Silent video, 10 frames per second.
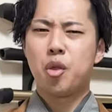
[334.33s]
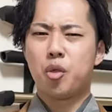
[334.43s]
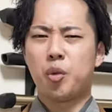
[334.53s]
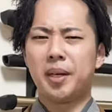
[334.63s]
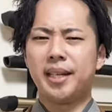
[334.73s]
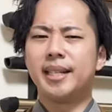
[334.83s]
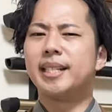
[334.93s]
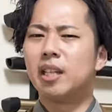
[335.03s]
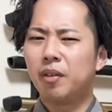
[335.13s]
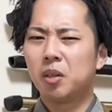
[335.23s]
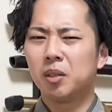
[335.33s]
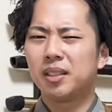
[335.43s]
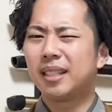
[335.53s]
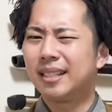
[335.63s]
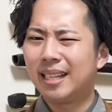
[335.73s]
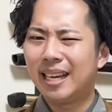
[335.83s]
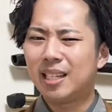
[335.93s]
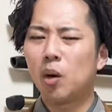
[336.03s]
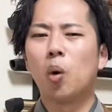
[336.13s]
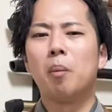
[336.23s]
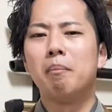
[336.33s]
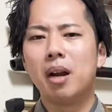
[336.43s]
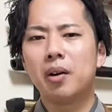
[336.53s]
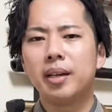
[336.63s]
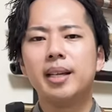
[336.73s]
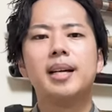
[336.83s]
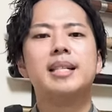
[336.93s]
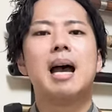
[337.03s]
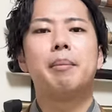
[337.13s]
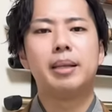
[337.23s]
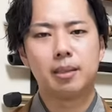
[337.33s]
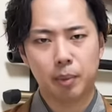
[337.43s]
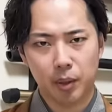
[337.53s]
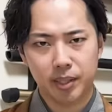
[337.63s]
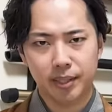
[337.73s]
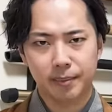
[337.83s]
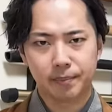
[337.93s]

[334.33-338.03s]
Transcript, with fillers: 3. Difficult to date or marry a Japanese person.